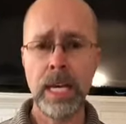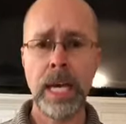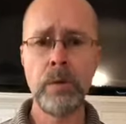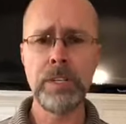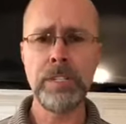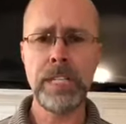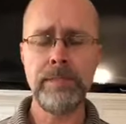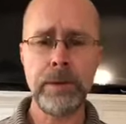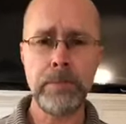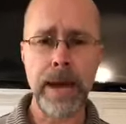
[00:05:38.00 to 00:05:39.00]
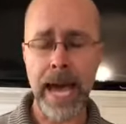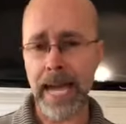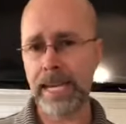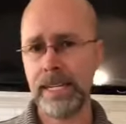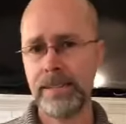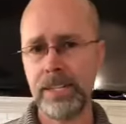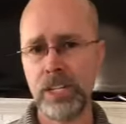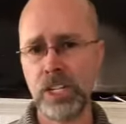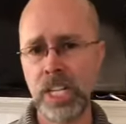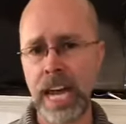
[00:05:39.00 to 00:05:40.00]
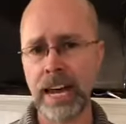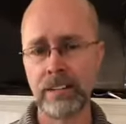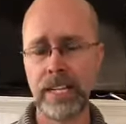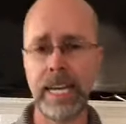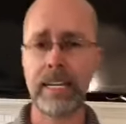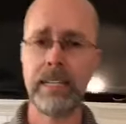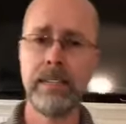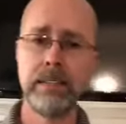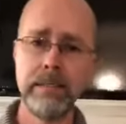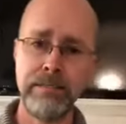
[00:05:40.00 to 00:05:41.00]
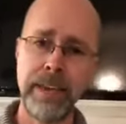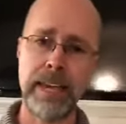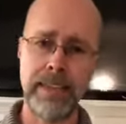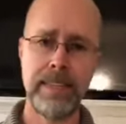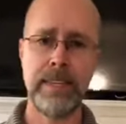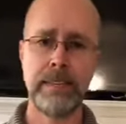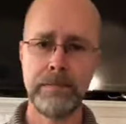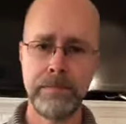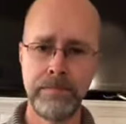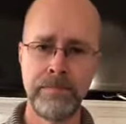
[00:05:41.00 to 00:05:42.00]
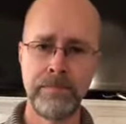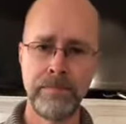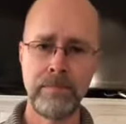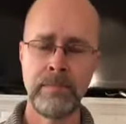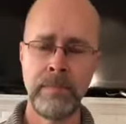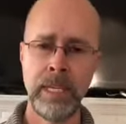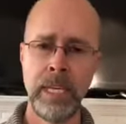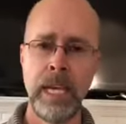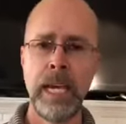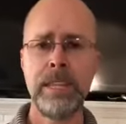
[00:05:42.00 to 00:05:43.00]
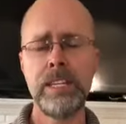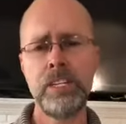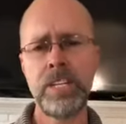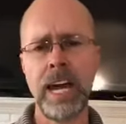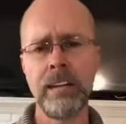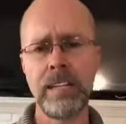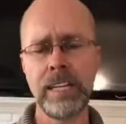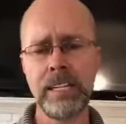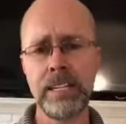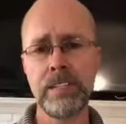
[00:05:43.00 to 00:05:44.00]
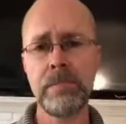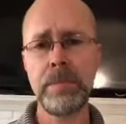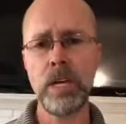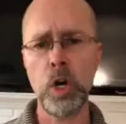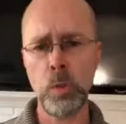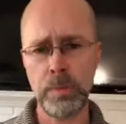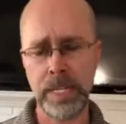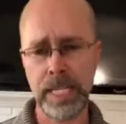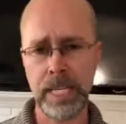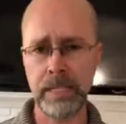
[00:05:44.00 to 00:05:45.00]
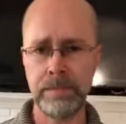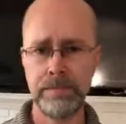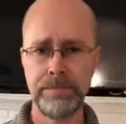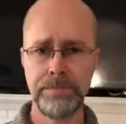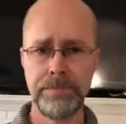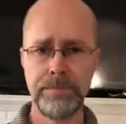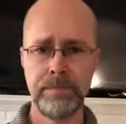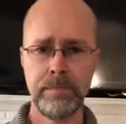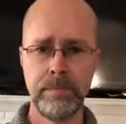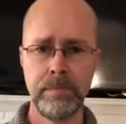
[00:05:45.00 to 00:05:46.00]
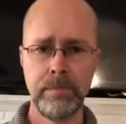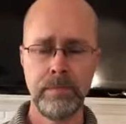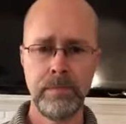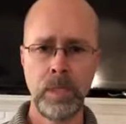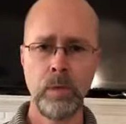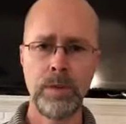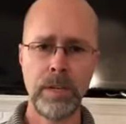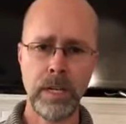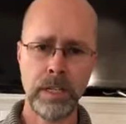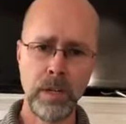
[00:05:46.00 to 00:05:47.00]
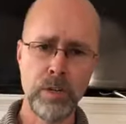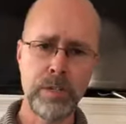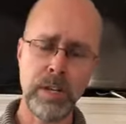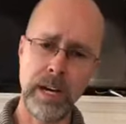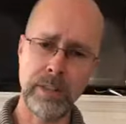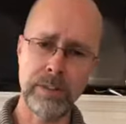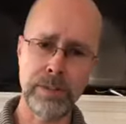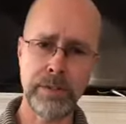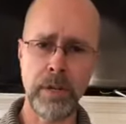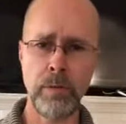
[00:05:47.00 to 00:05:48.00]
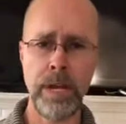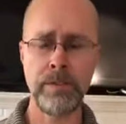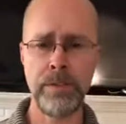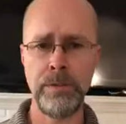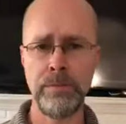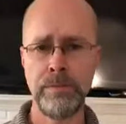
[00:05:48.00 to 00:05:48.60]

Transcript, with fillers: He wants to give you back this childlike faith and this childlikeness to be open again with close others around you.